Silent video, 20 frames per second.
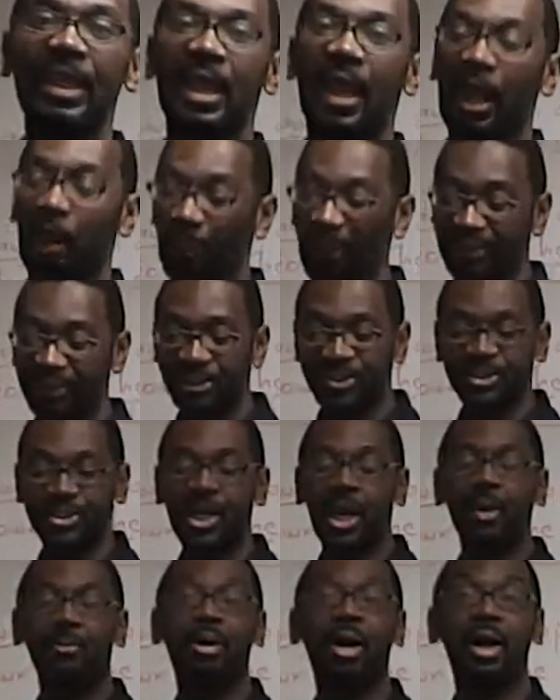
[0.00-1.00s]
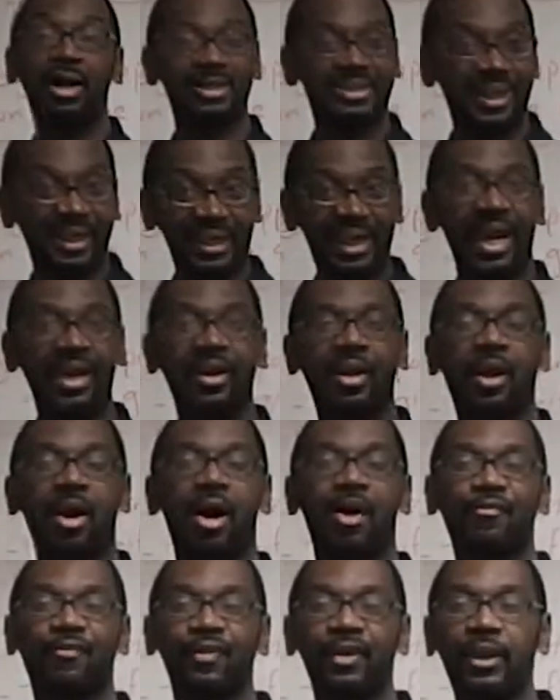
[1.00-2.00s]
I went to Starbucks, I got a
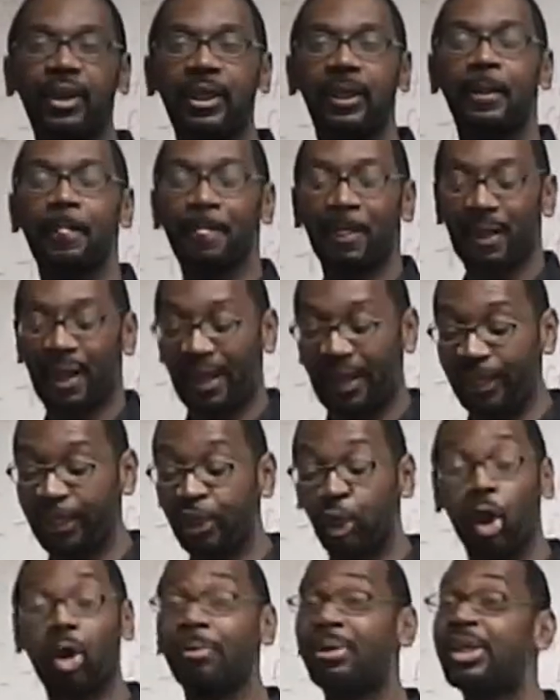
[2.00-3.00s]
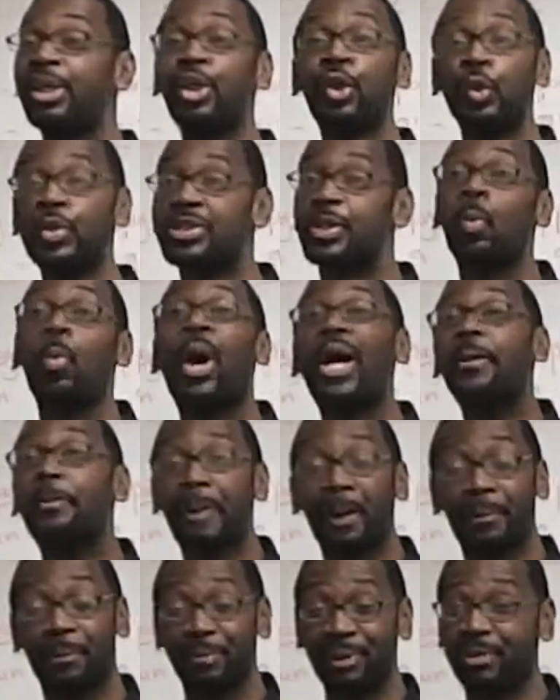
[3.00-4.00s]
coffee. I normally use the white
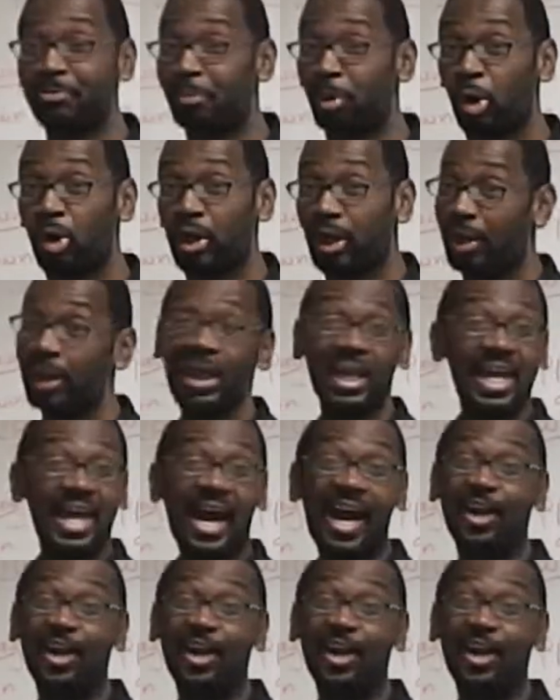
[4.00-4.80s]
peppermint mocha.